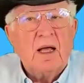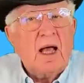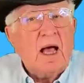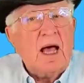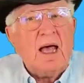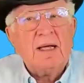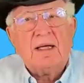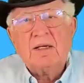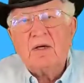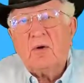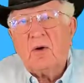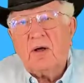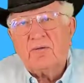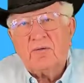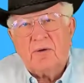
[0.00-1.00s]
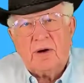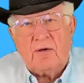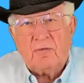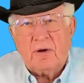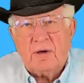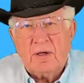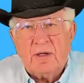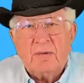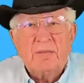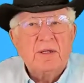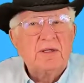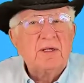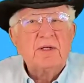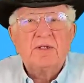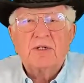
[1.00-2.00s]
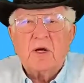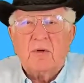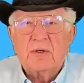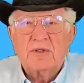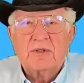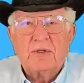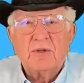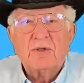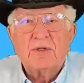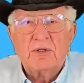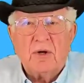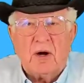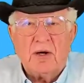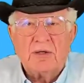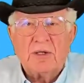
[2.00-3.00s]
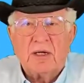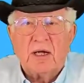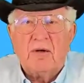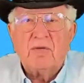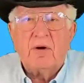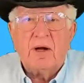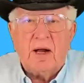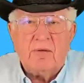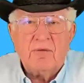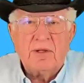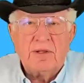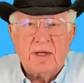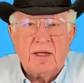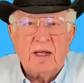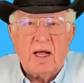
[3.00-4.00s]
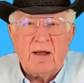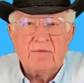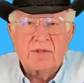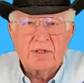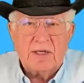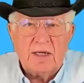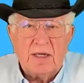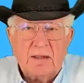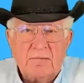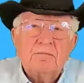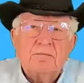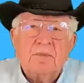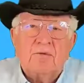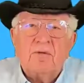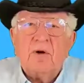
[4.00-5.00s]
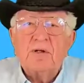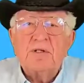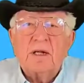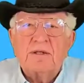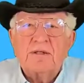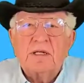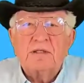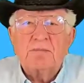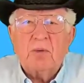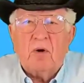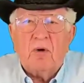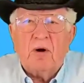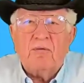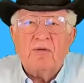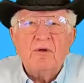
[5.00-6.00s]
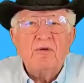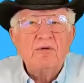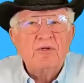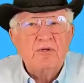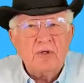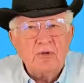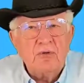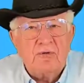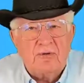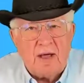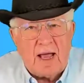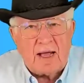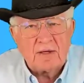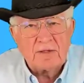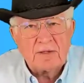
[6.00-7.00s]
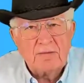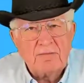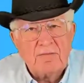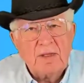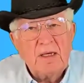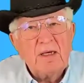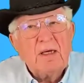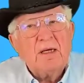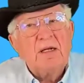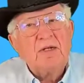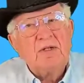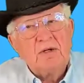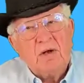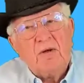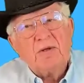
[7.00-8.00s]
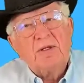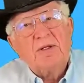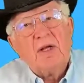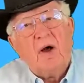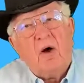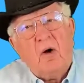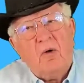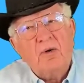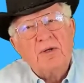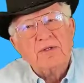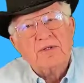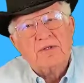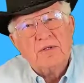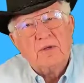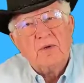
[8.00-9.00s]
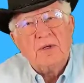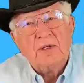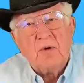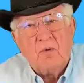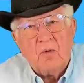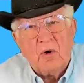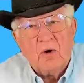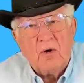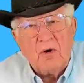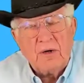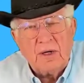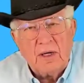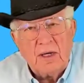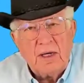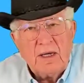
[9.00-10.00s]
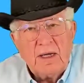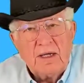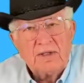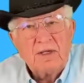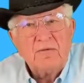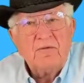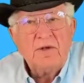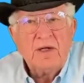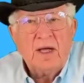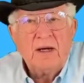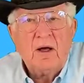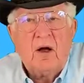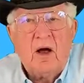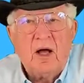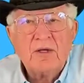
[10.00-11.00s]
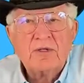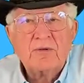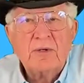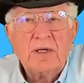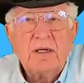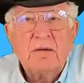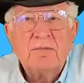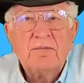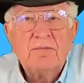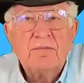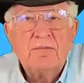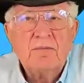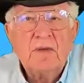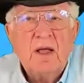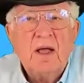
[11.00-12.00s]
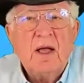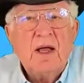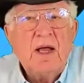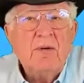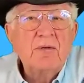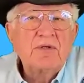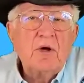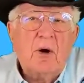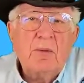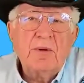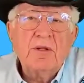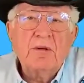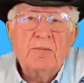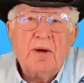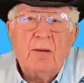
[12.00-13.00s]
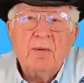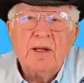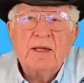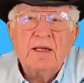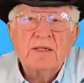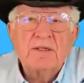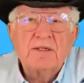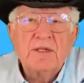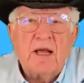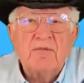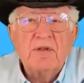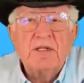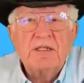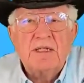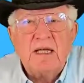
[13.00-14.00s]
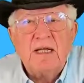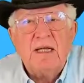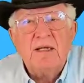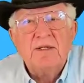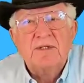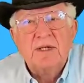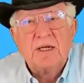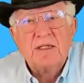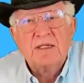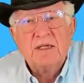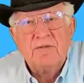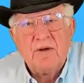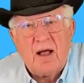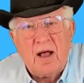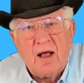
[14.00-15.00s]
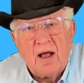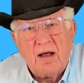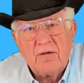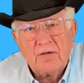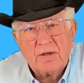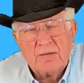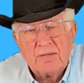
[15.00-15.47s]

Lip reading: I could go on forever, but this show is too short to cover everything I've seen. But first, let's explore a few zoo facts. Did you know that the oldest zoo in the world is in Vienna, Austria? It was opened to the public in 1765.